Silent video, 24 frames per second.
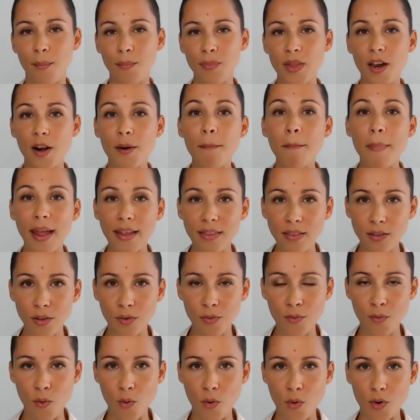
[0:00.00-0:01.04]
They are
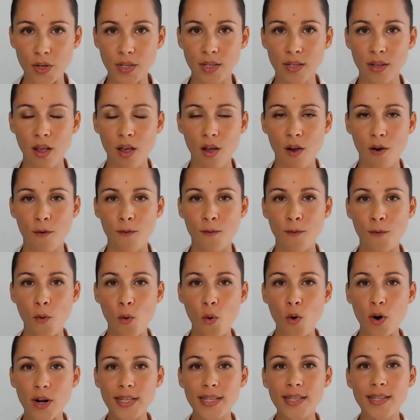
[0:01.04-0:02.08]
metaphors
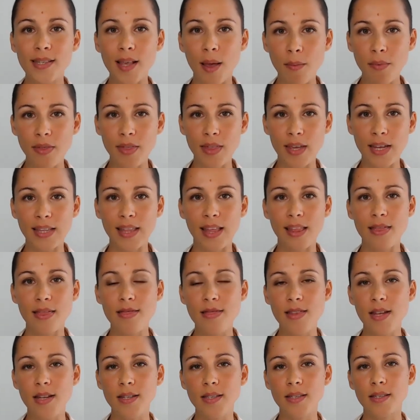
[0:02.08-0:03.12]
for something that
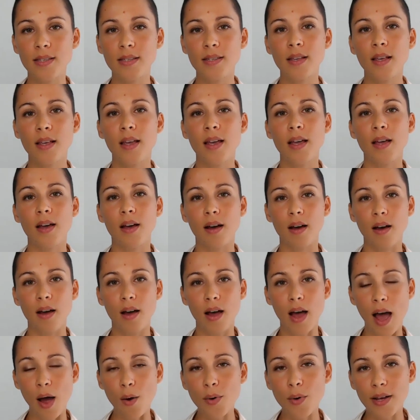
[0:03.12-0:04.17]
needs
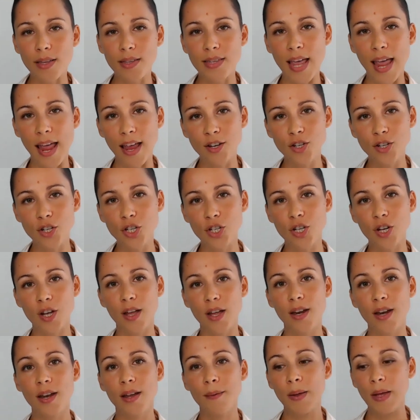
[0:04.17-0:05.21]
our
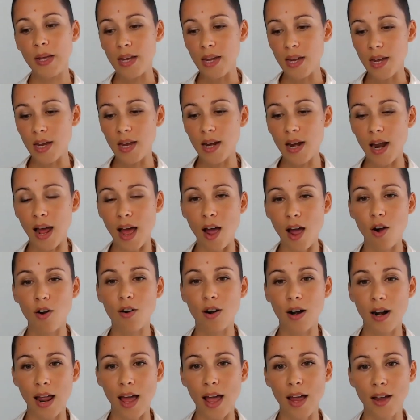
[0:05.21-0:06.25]
attention in
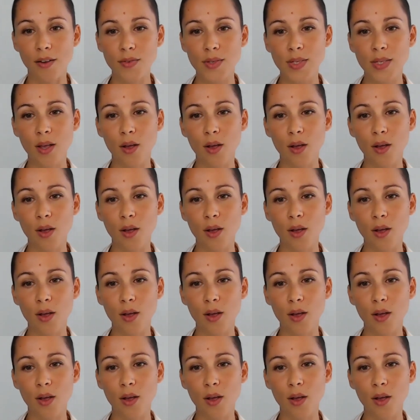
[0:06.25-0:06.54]
our lives.